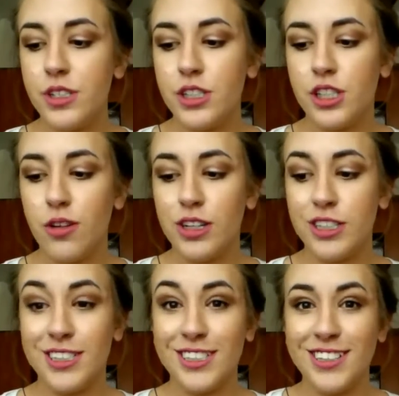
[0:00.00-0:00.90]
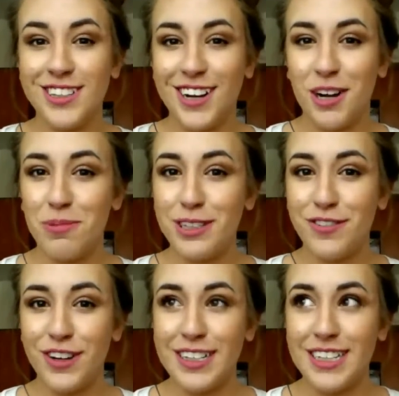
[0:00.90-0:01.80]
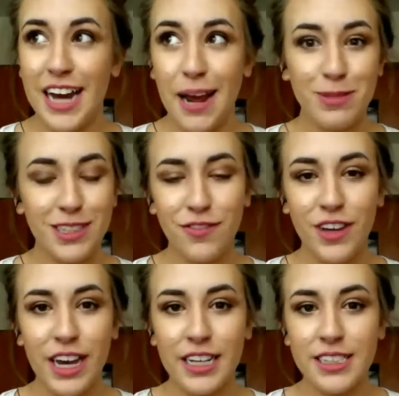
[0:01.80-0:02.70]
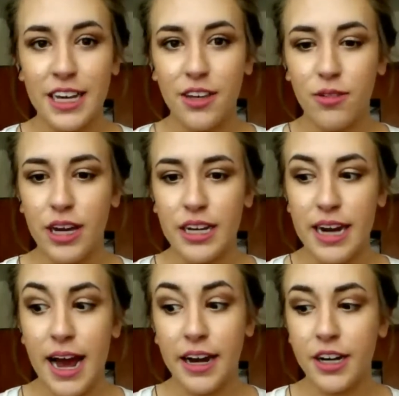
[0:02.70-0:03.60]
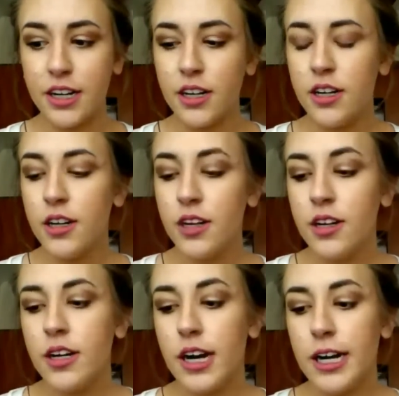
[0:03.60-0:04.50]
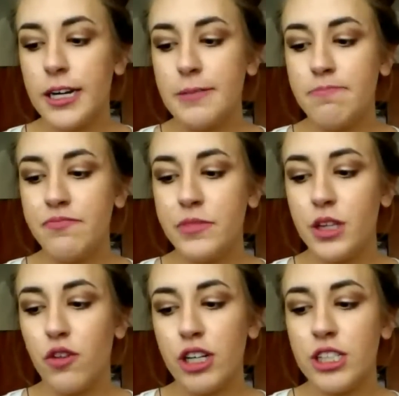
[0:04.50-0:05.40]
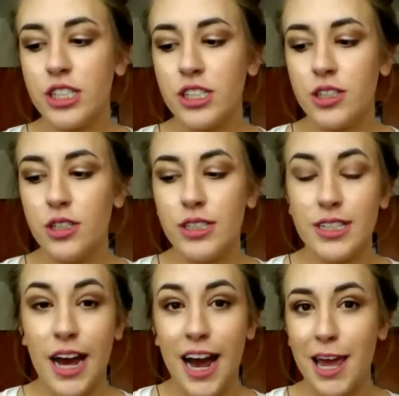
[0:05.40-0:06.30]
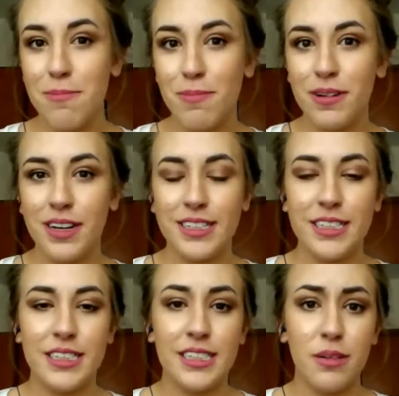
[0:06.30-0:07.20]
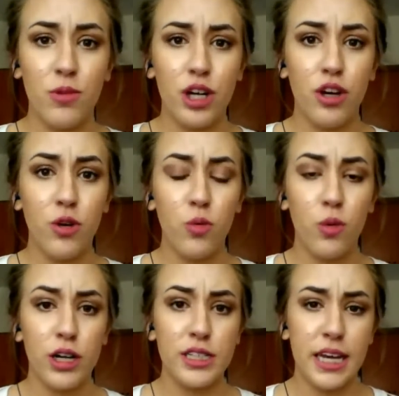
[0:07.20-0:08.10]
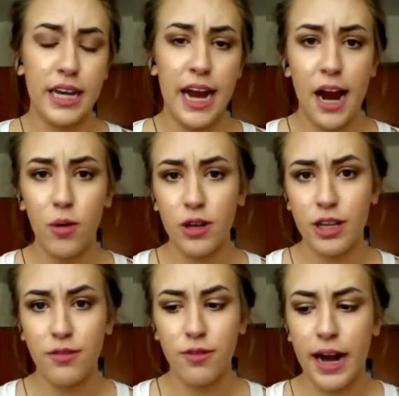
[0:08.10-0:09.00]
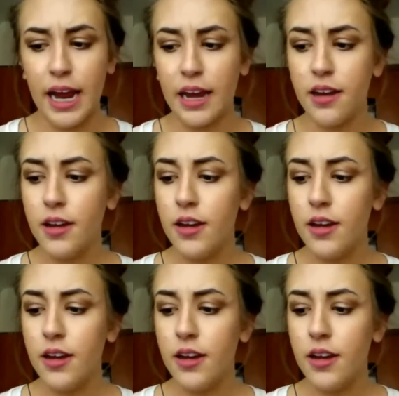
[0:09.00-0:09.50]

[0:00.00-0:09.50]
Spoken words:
So there's a couple different types of VAs that you can hire. The first type is someone who works like an hourly rate.